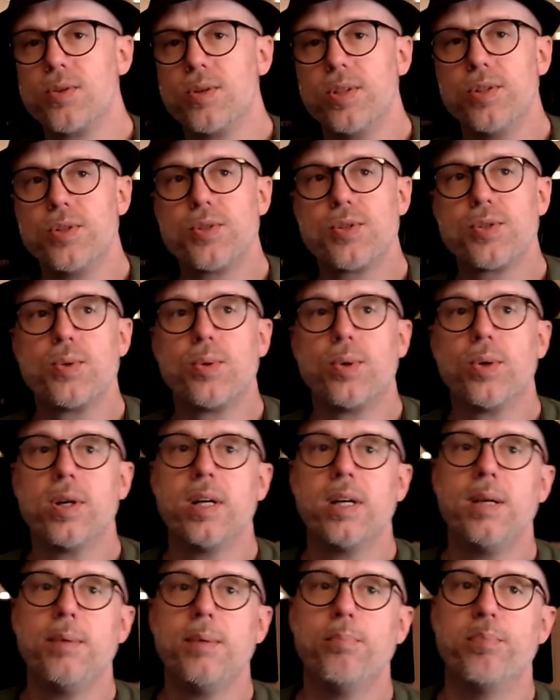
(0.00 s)
in the
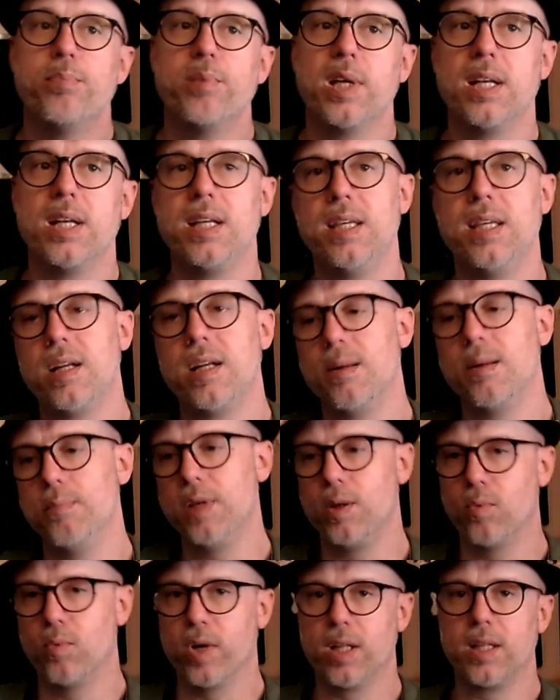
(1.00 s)
story, but he ended up
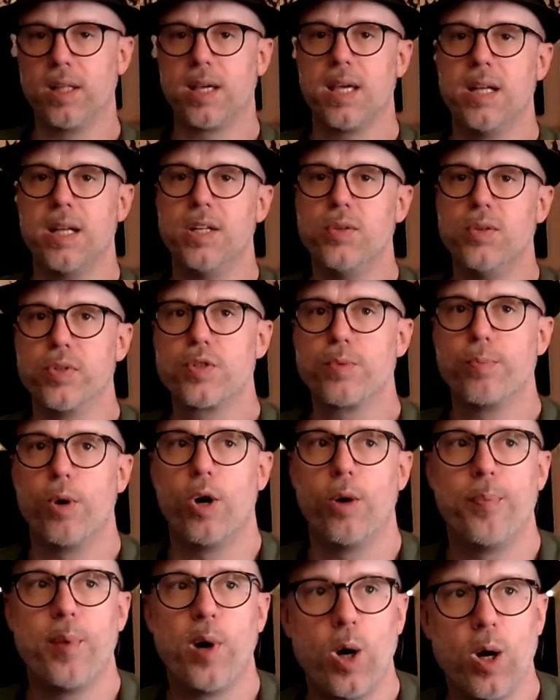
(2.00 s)
being relegated to a
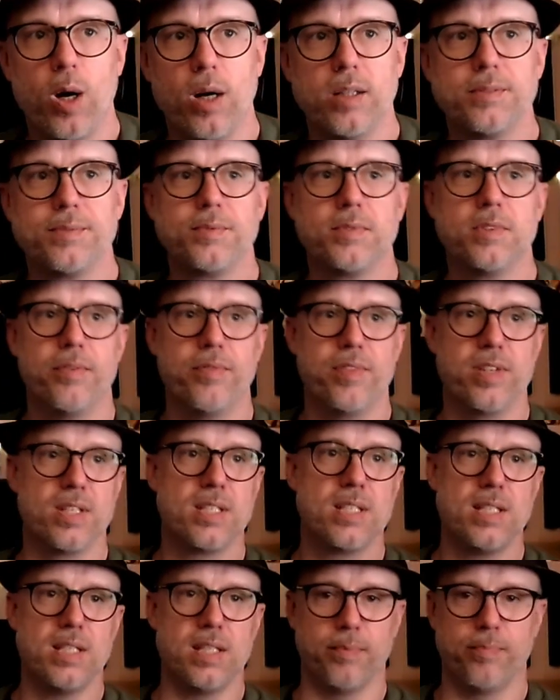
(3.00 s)
small part of the
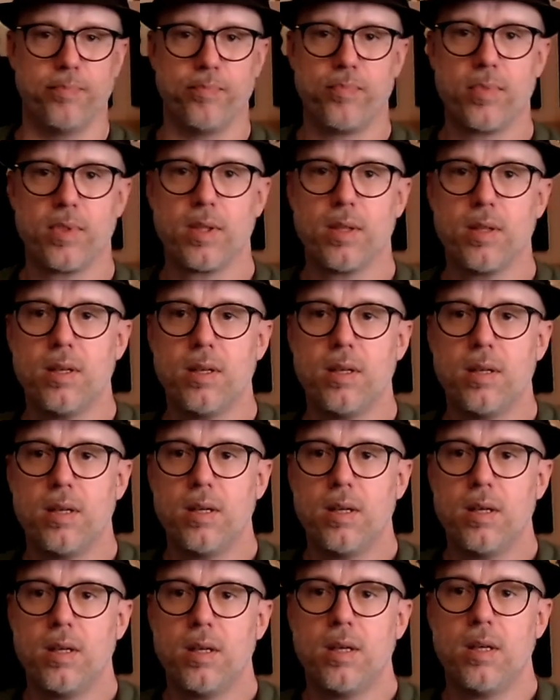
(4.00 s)
team.
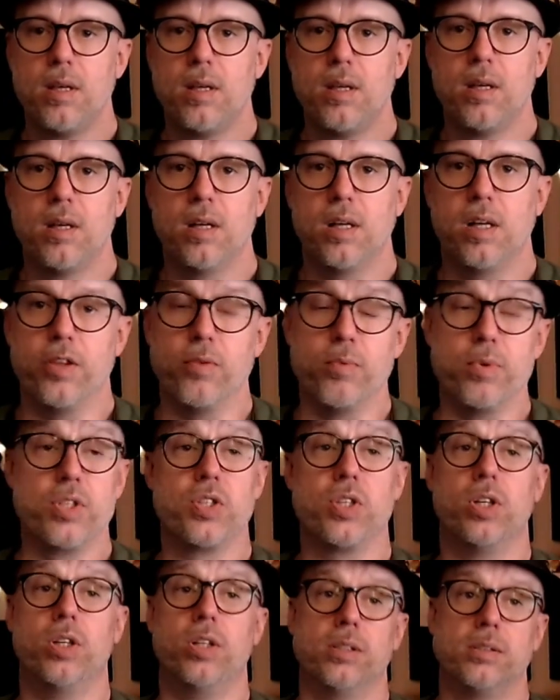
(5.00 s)
The
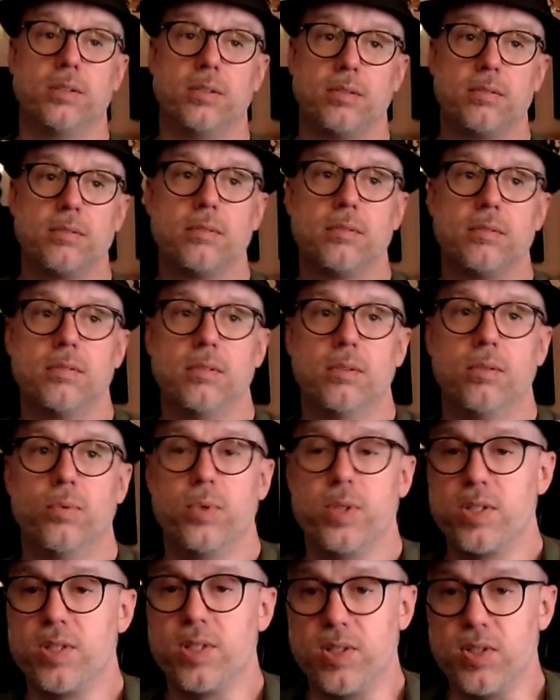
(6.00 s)
result
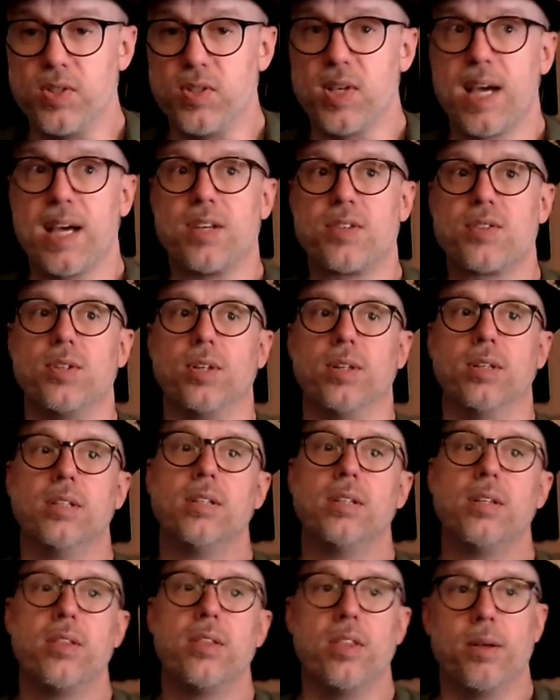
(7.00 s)
was a
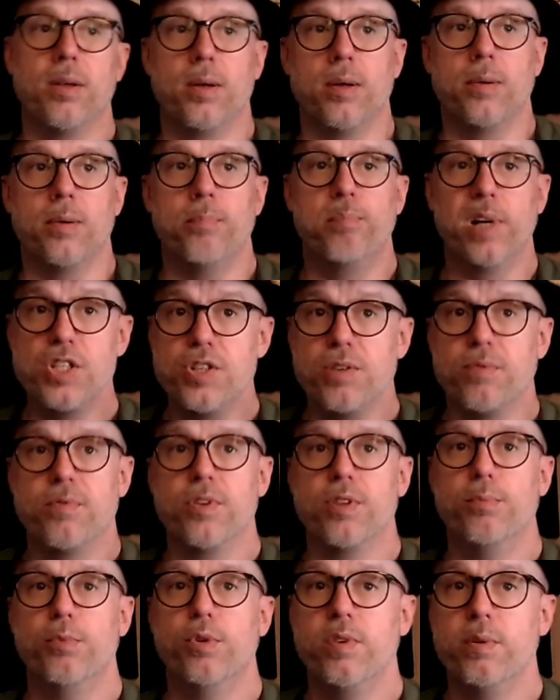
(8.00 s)
disaster. The budget for
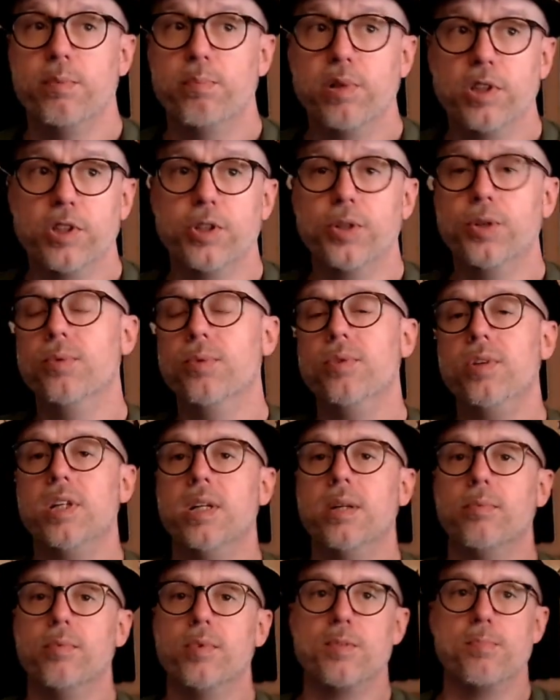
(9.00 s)
the movie ballooned,
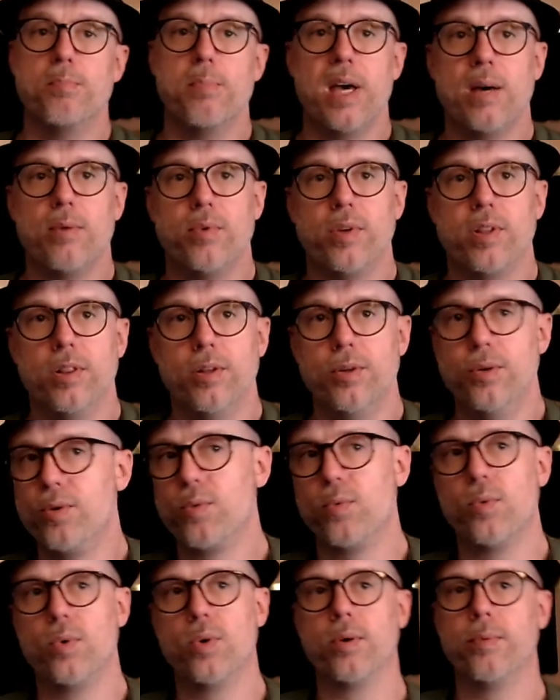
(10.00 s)
and it was met with
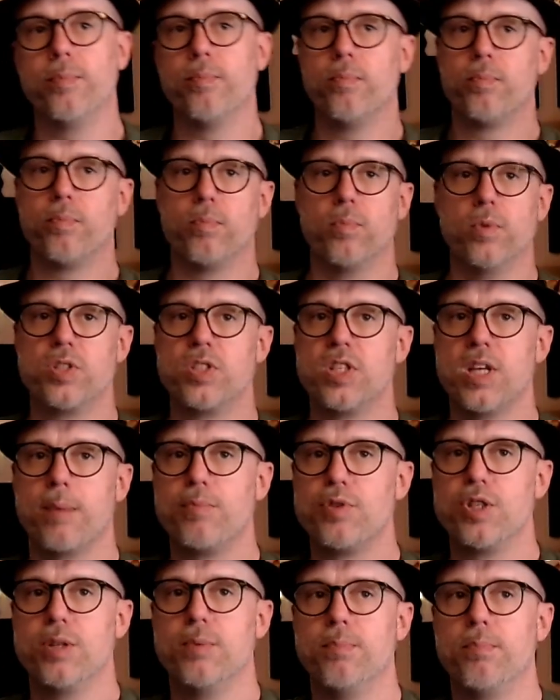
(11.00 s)
lukewarm
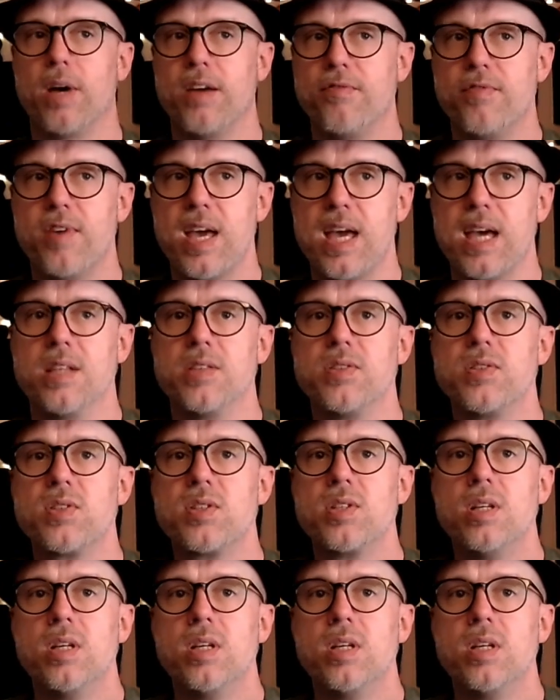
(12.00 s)
reception by fans.